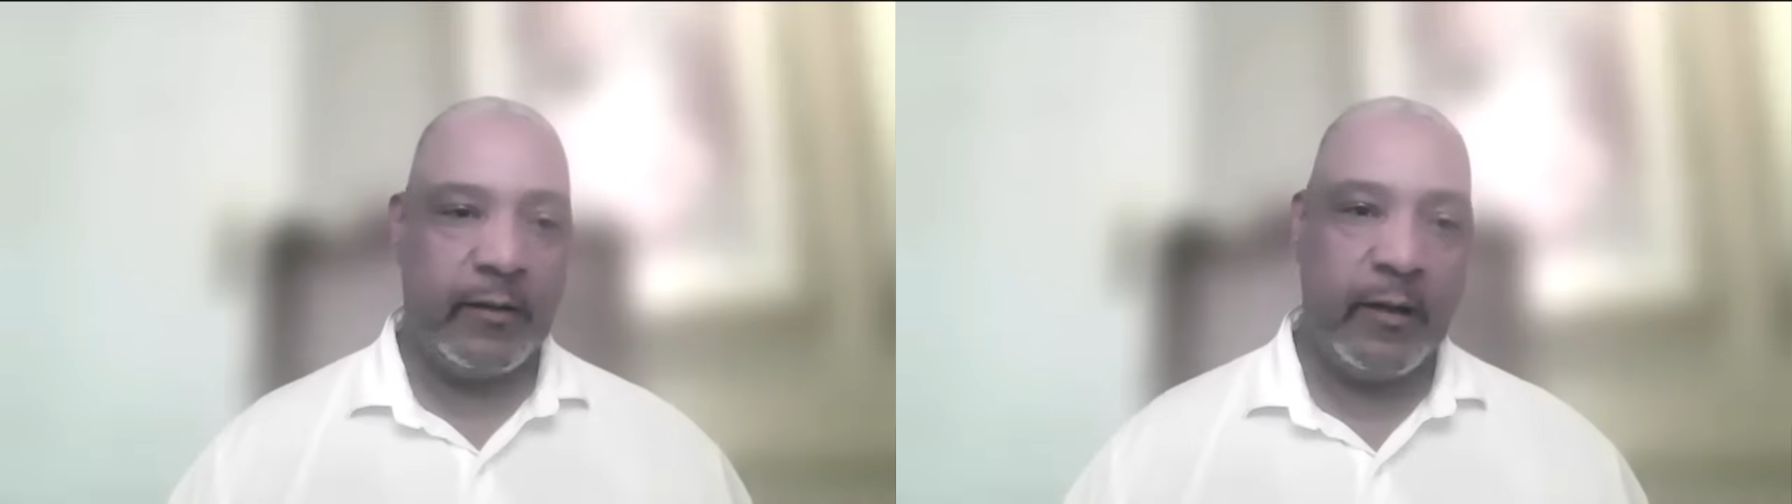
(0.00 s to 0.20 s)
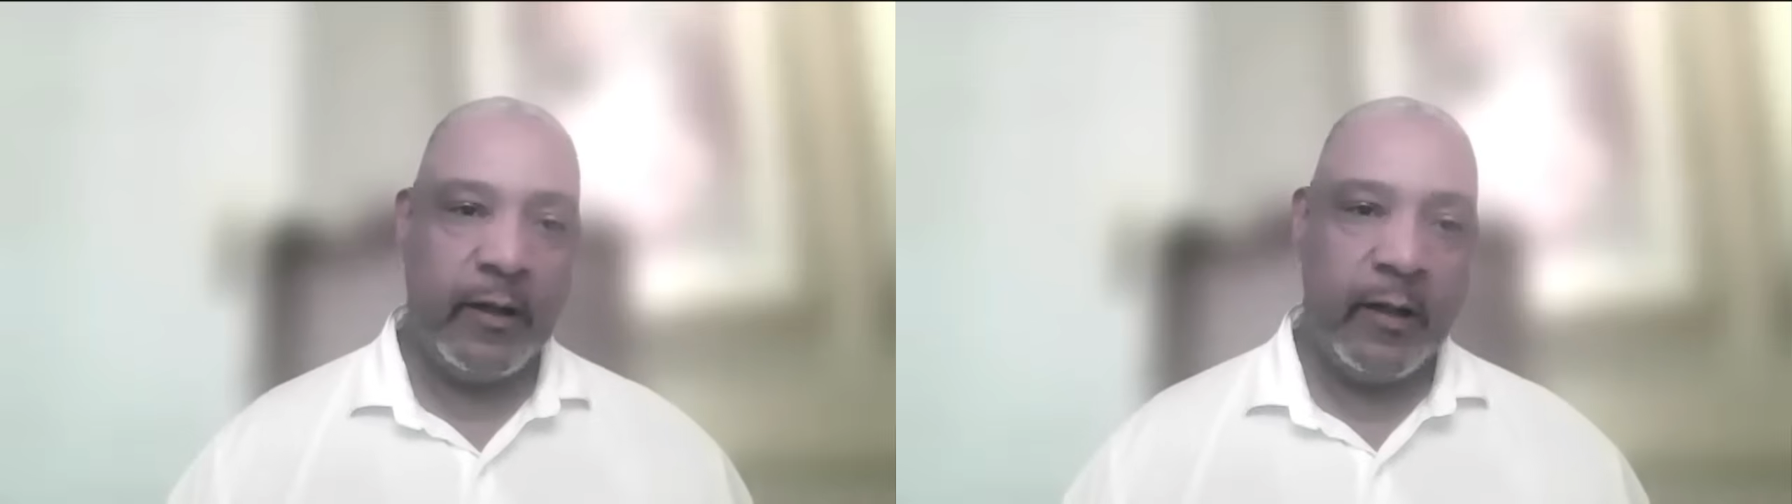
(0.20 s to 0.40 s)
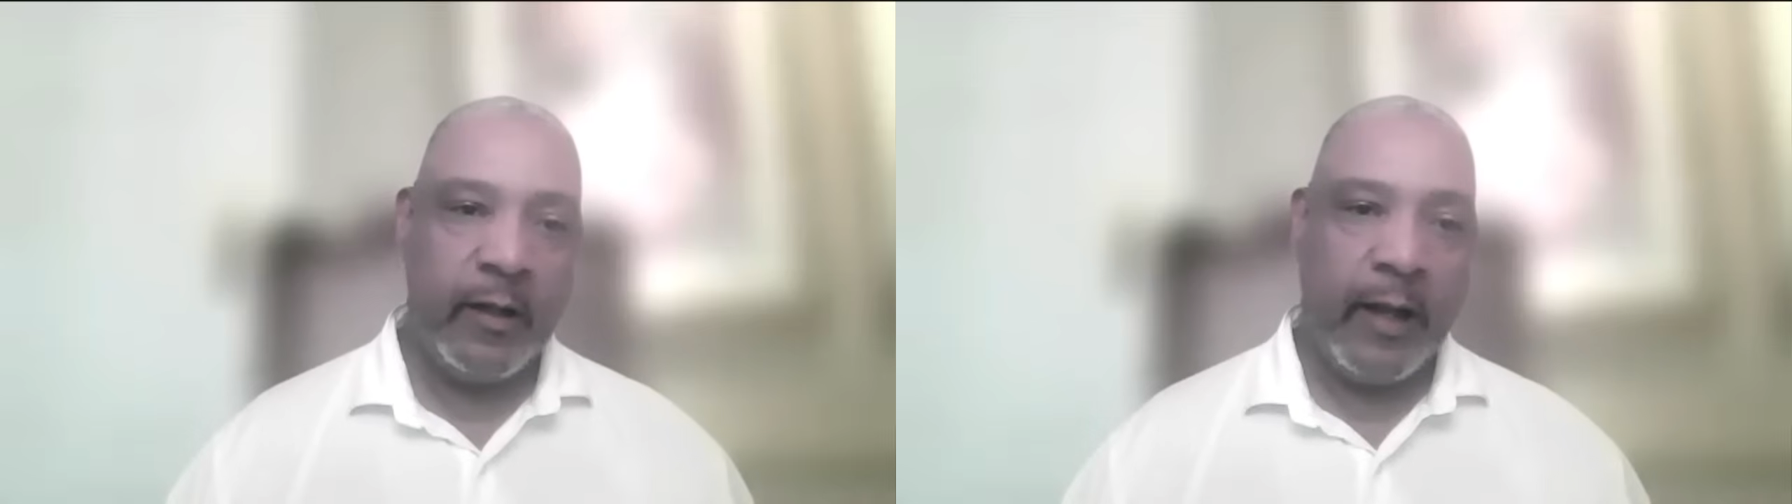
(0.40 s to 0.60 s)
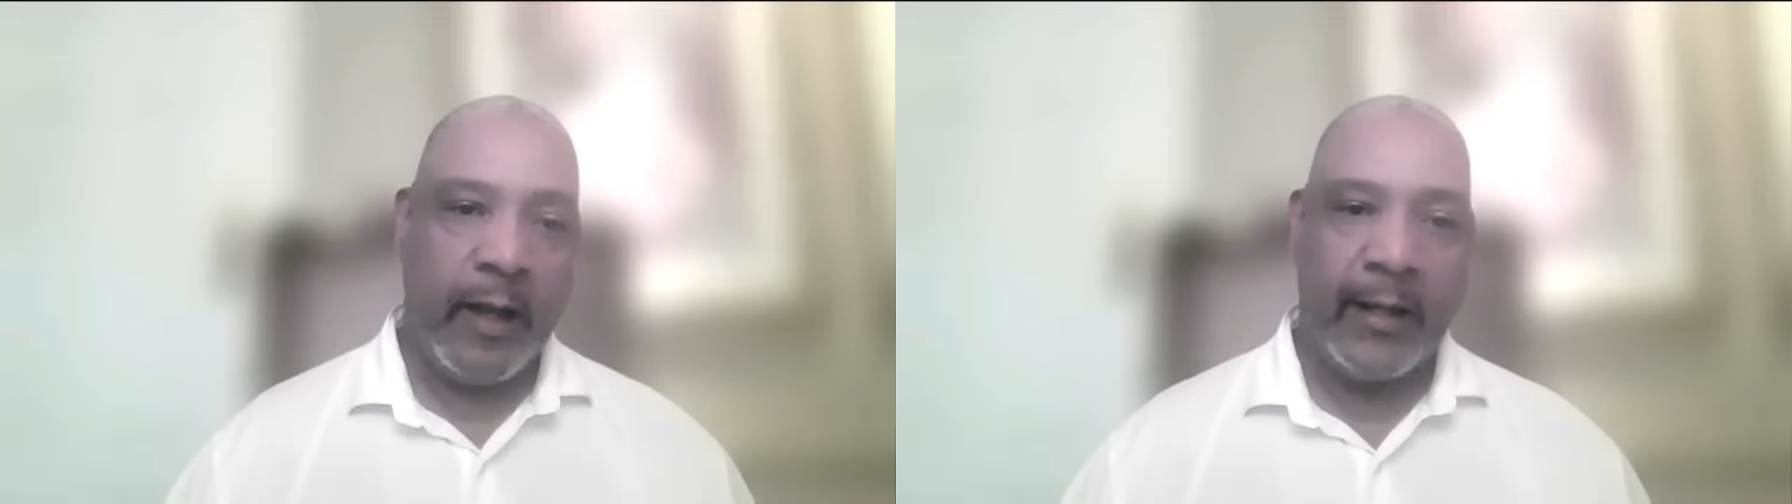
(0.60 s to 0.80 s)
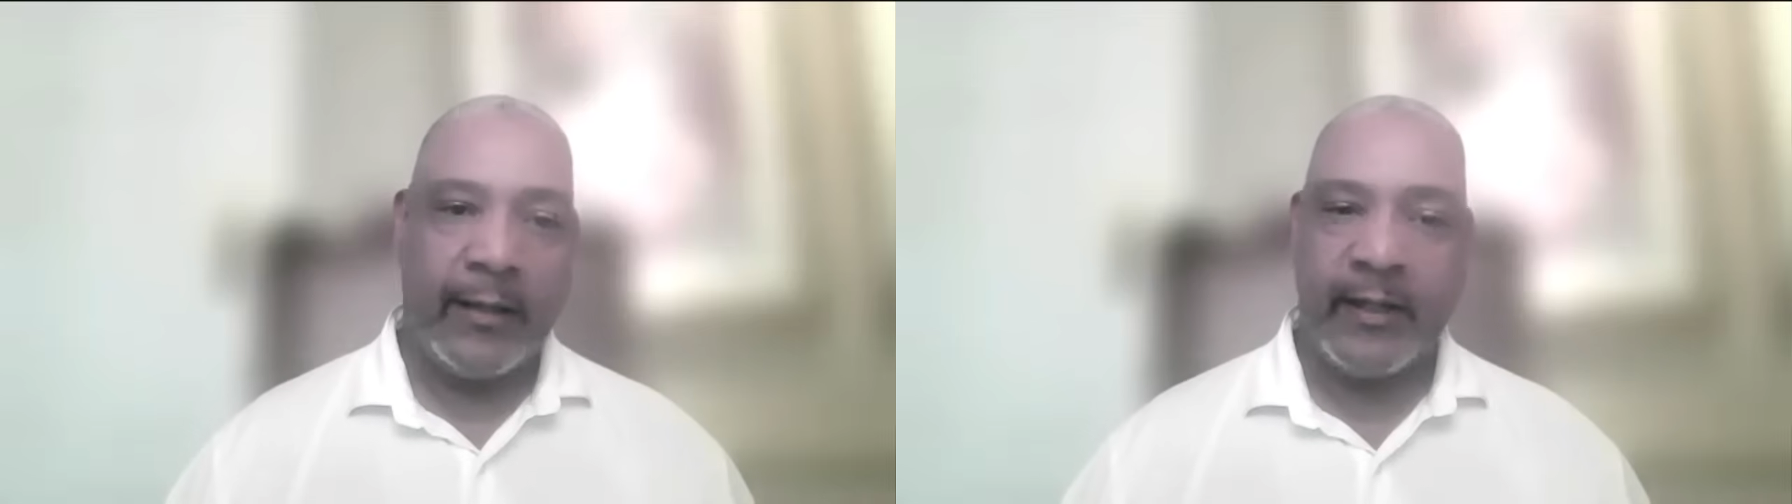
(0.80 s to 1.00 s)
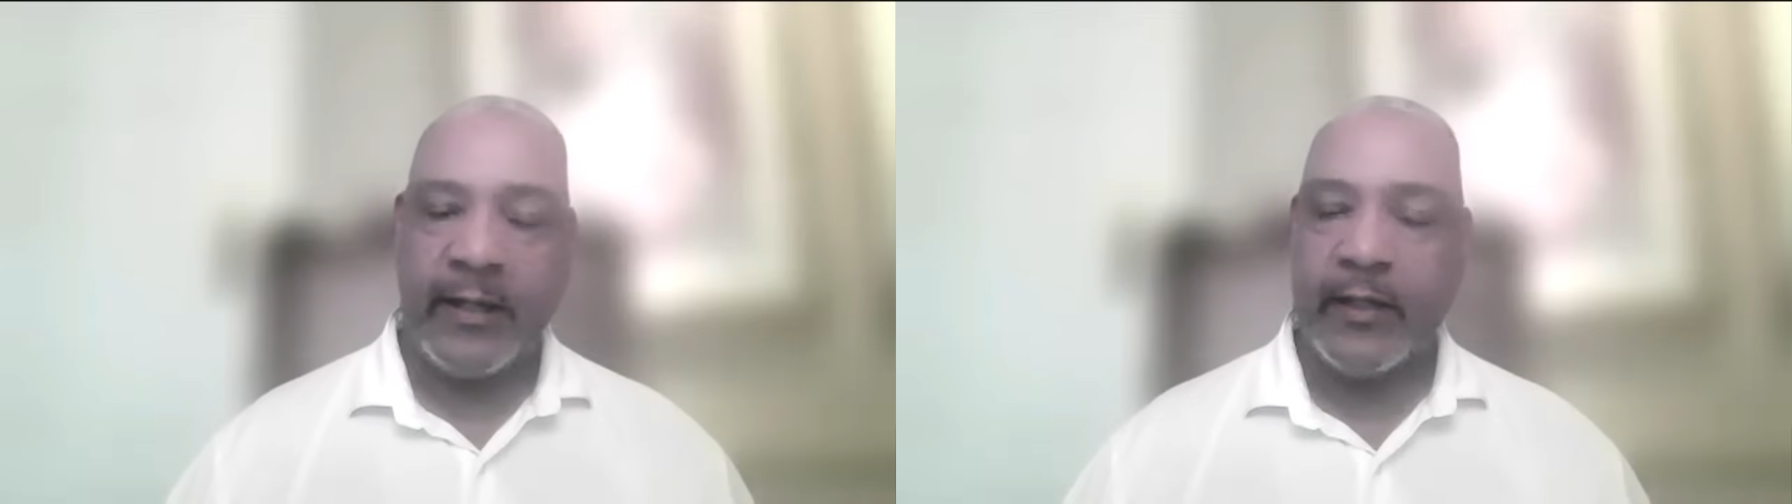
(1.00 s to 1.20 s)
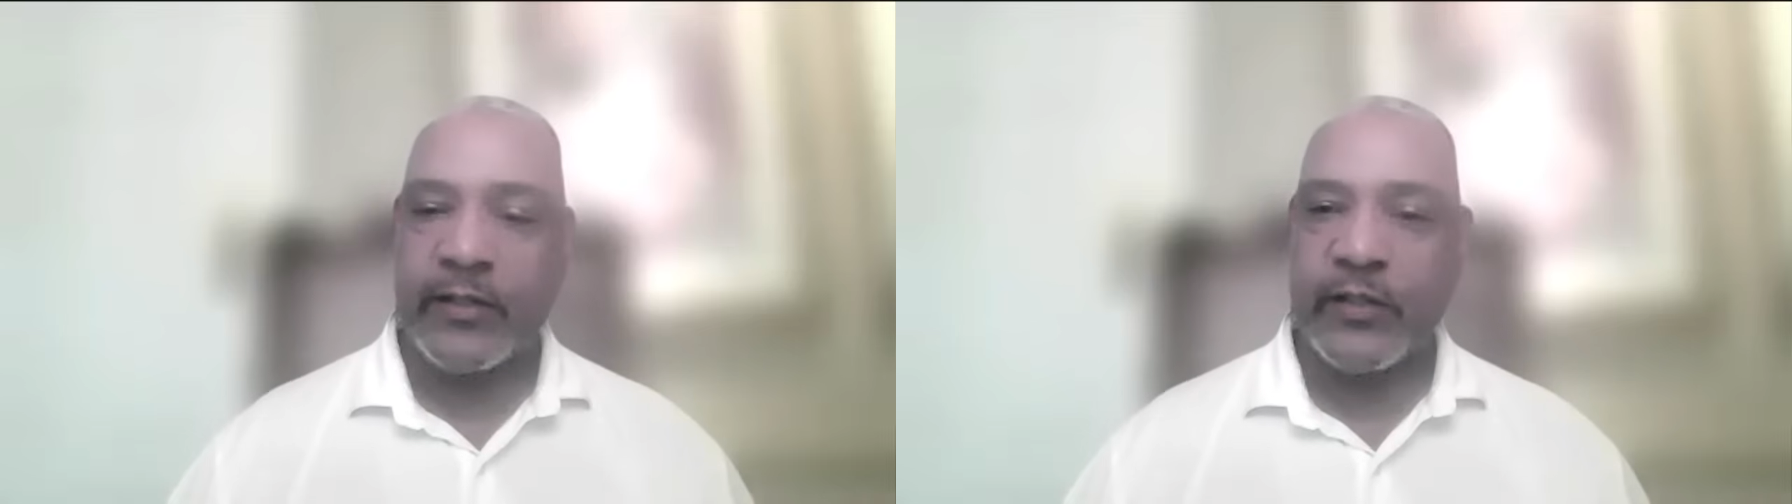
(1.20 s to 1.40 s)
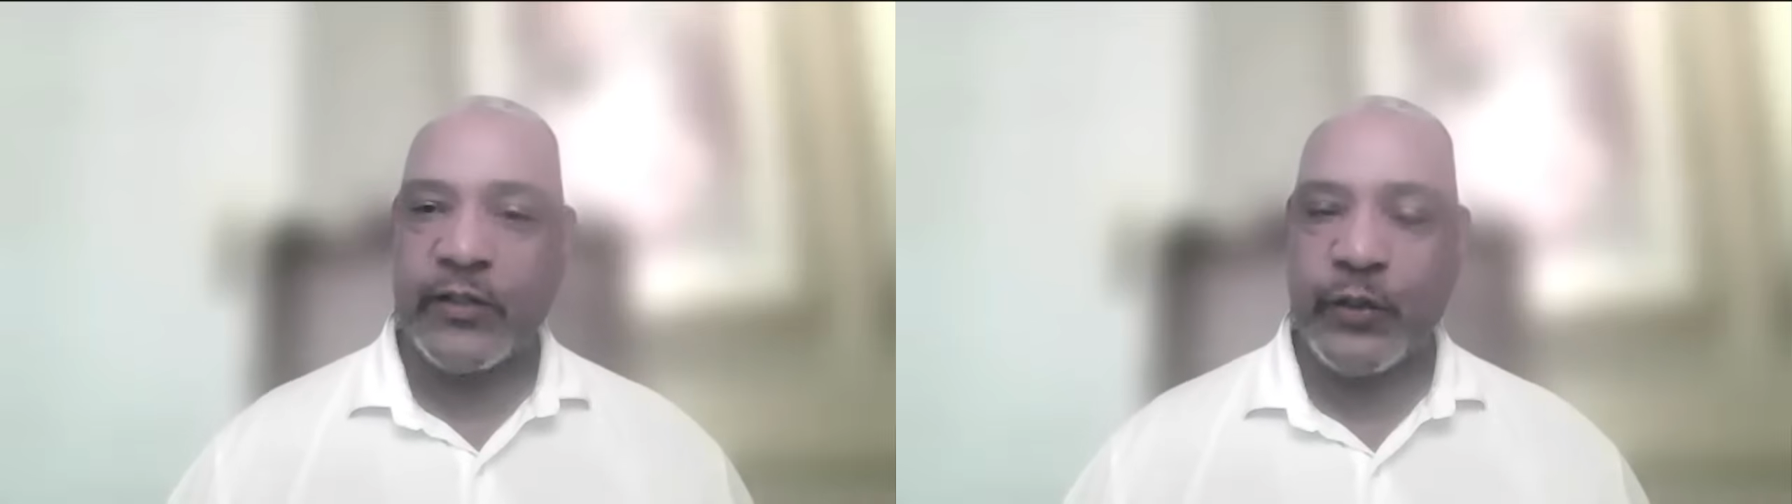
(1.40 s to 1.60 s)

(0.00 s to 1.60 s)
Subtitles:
And I think it's